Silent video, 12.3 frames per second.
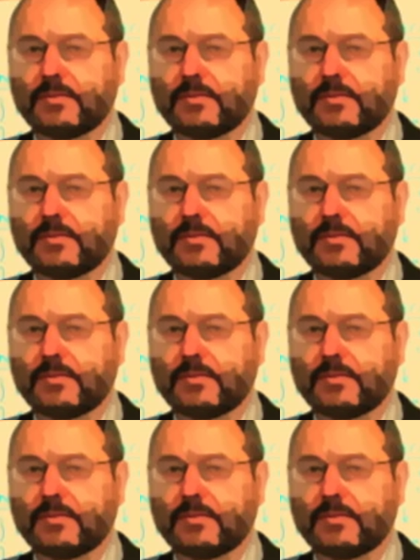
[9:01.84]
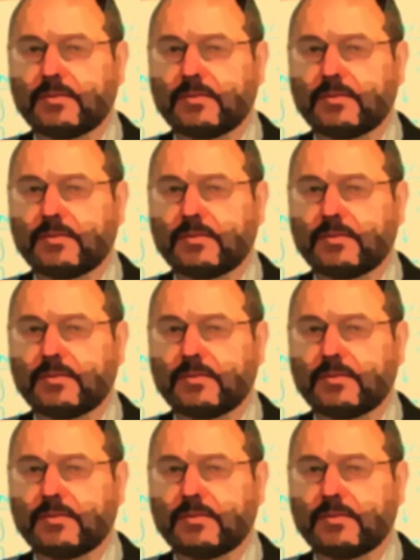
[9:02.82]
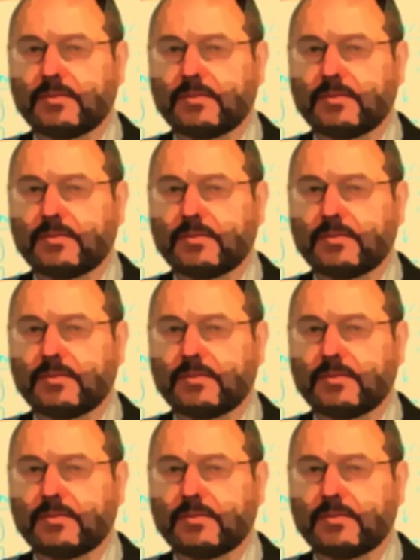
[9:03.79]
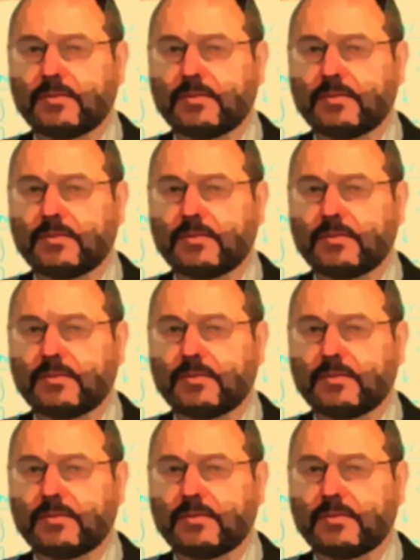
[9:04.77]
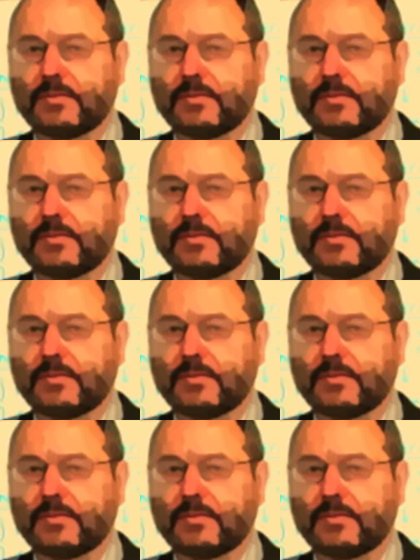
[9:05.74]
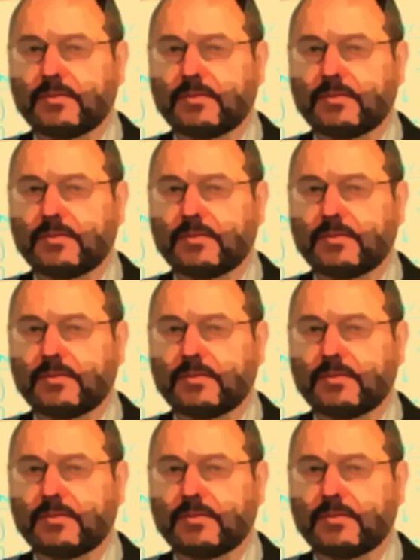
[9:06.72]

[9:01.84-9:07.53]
The face doesn't move, so there is nothing to read.